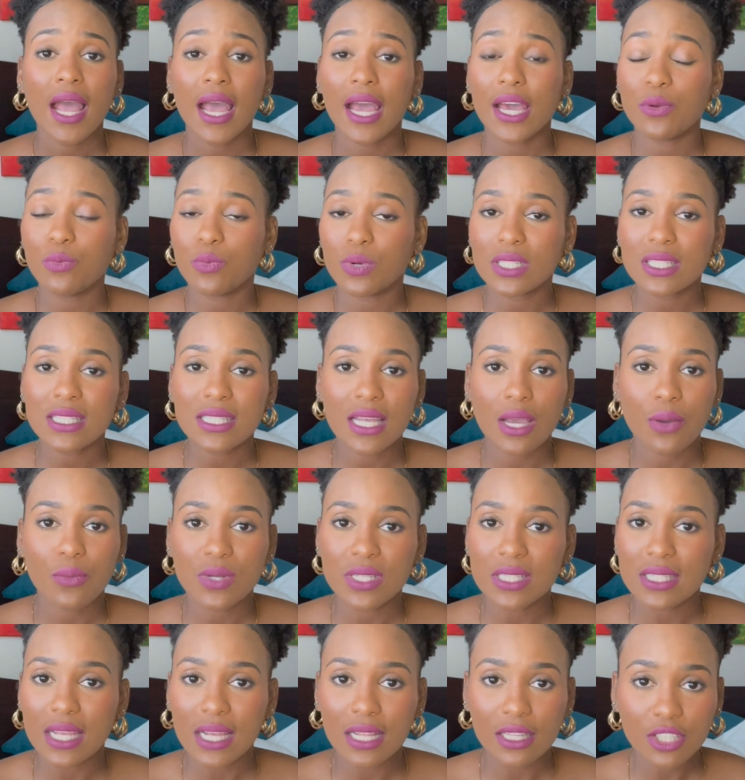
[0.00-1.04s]
And once that
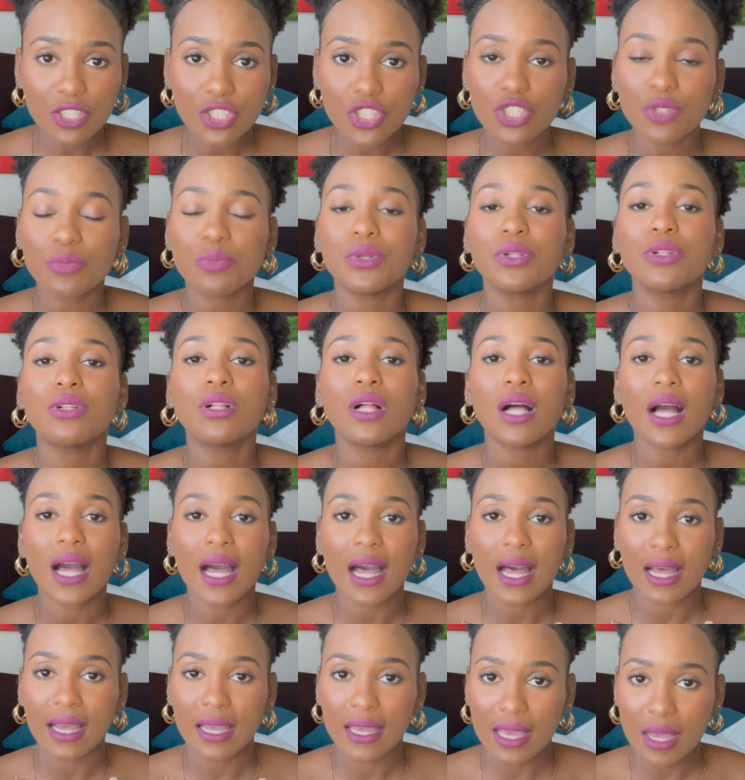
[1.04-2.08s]
was eligible,
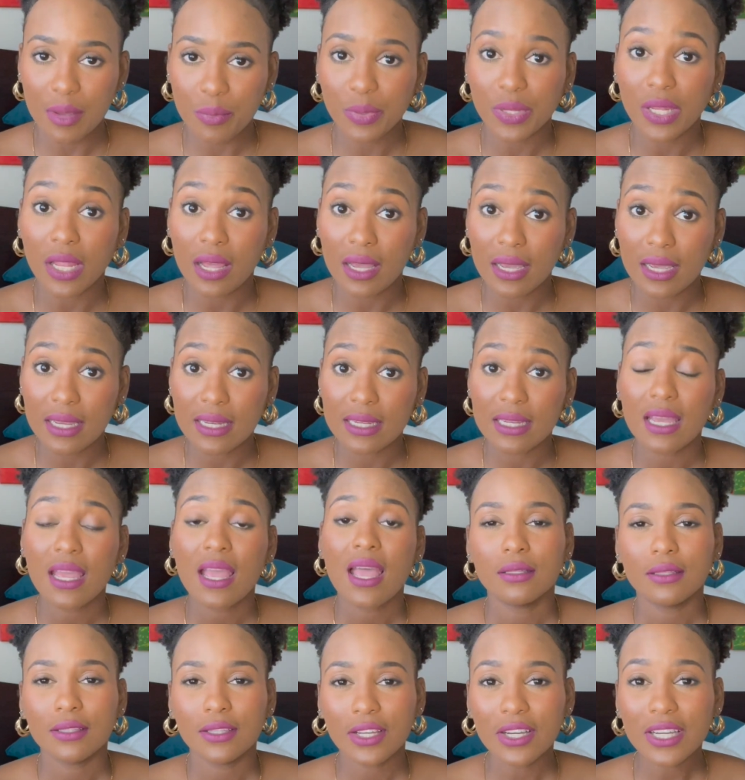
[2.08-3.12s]
I applied.
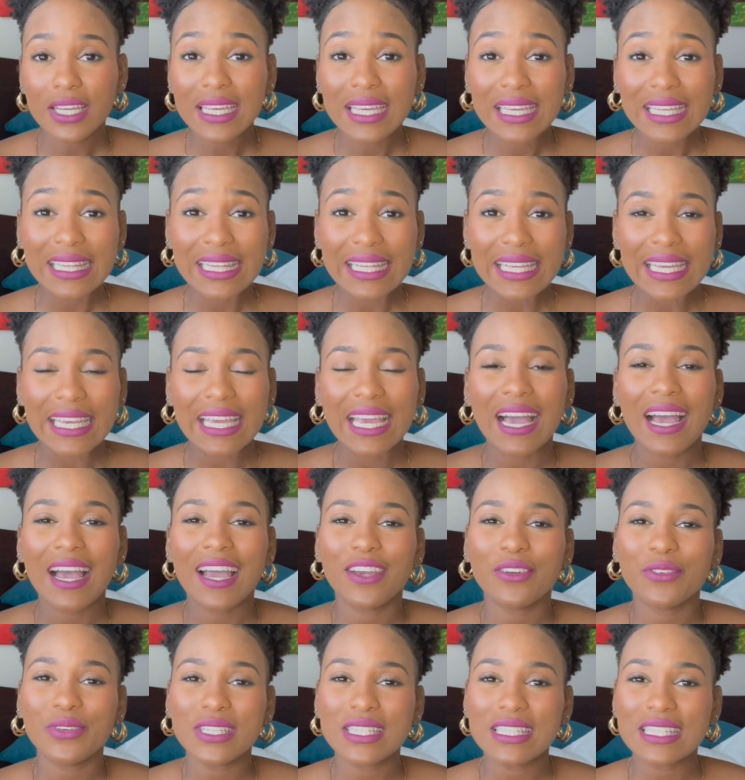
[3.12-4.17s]
Luckily,
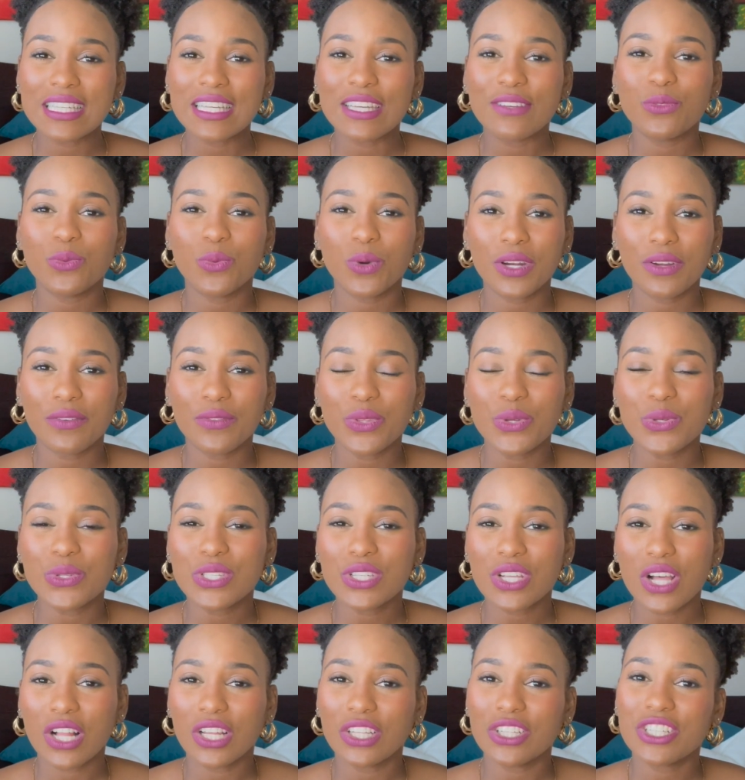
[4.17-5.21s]
I received one of those
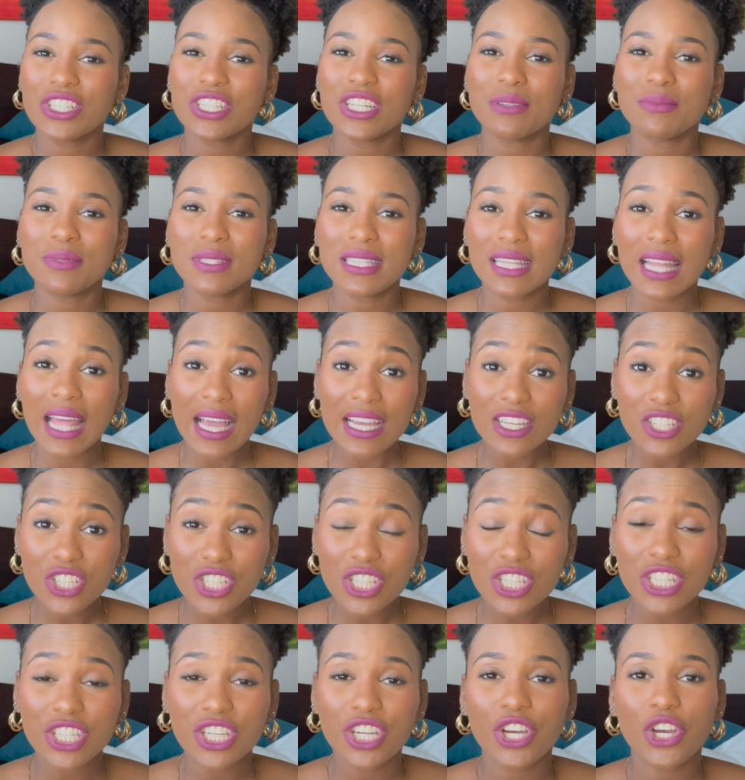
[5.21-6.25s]
scholarships
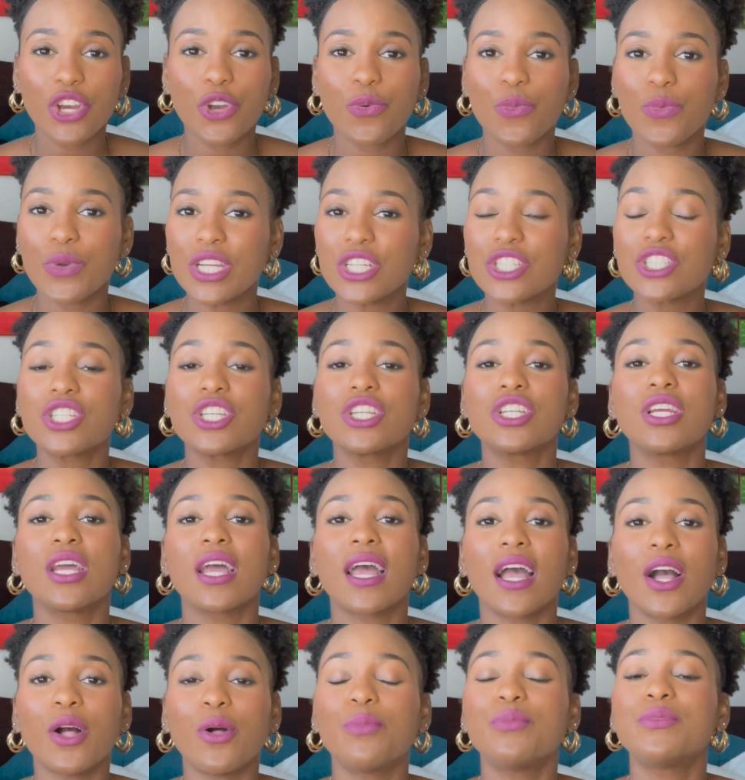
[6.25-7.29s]
last year, which
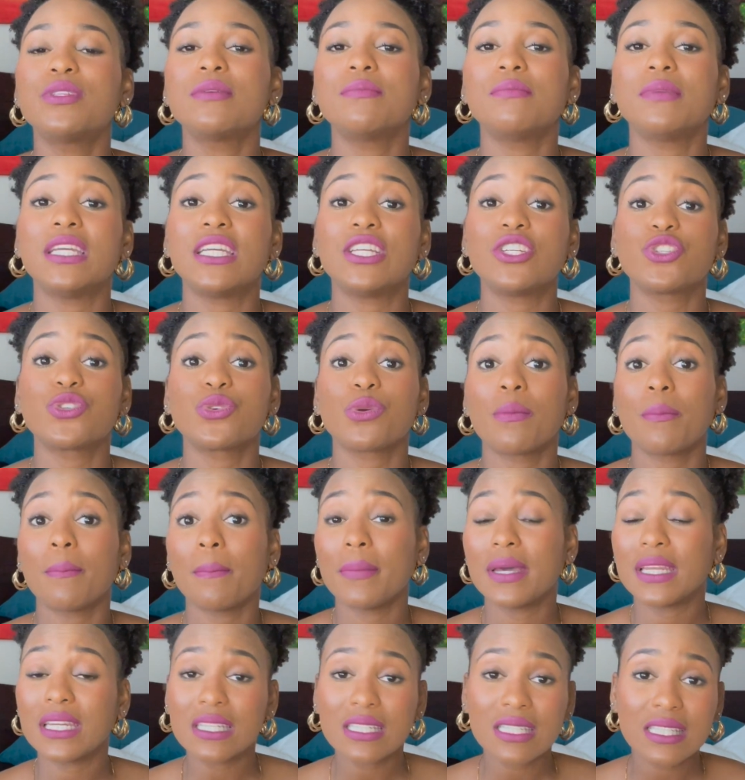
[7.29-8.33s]
helped me
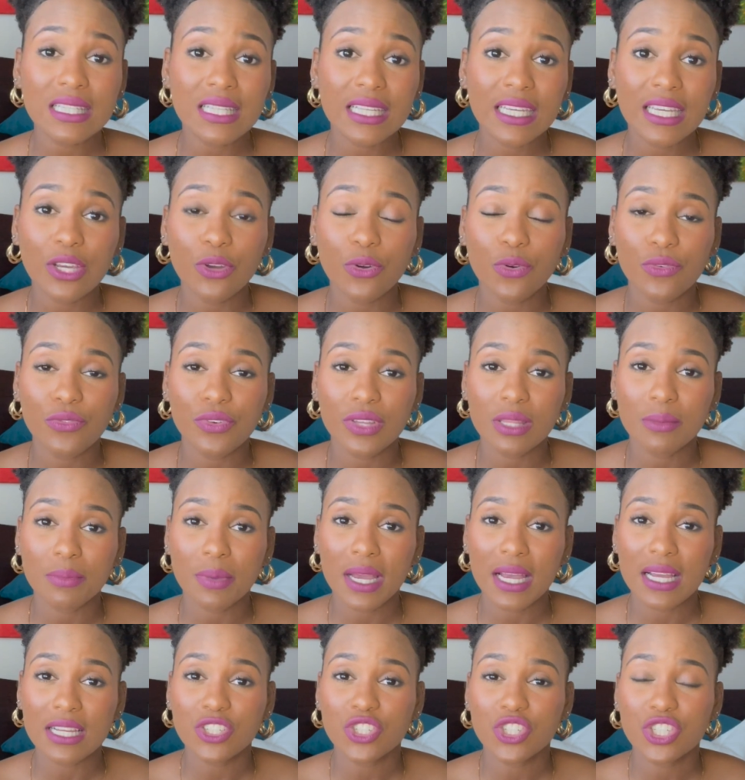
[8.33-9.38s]
tremendously over the
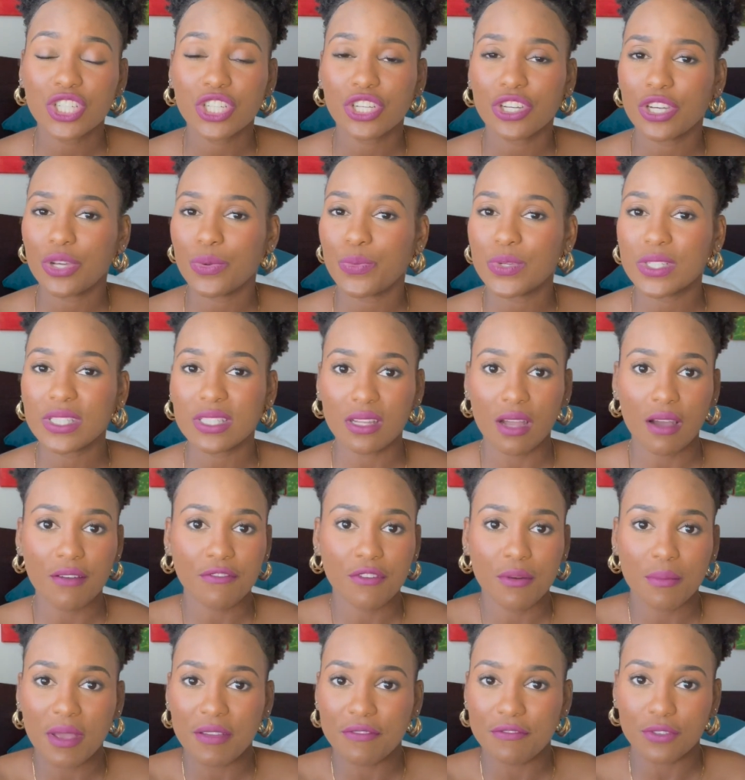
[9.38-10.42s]
past year. It was not
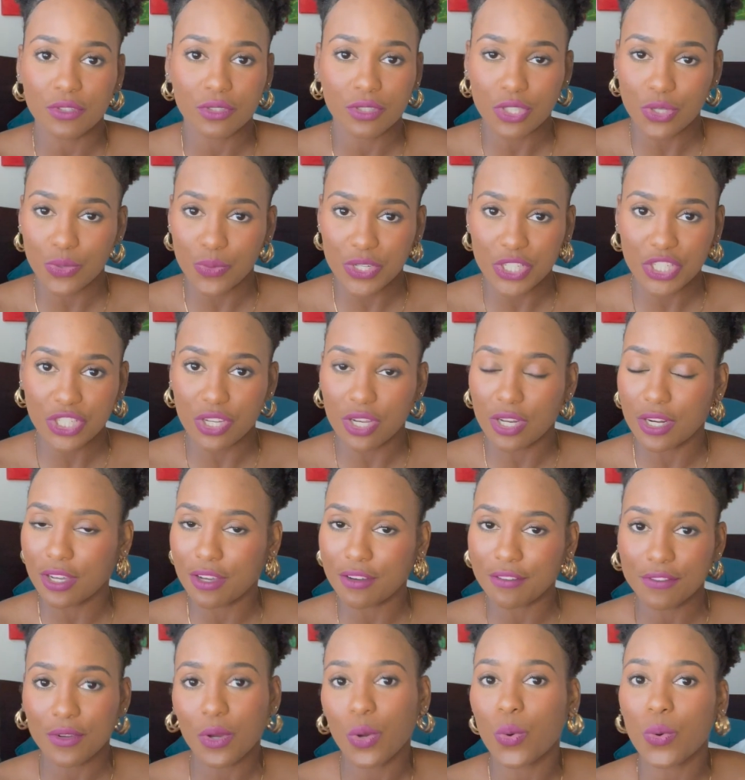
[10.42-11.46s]
for my full tuition,
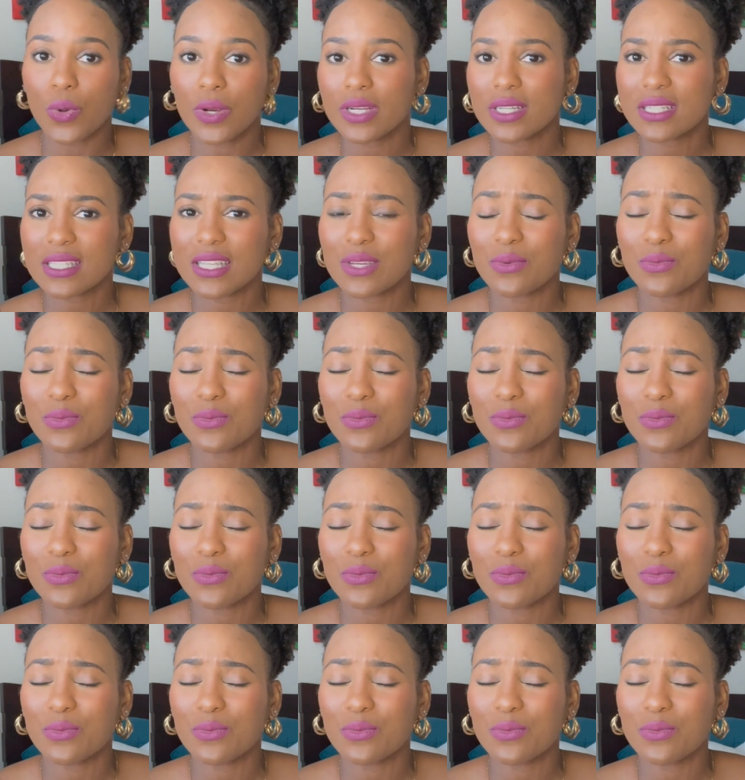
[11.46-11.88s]
of course.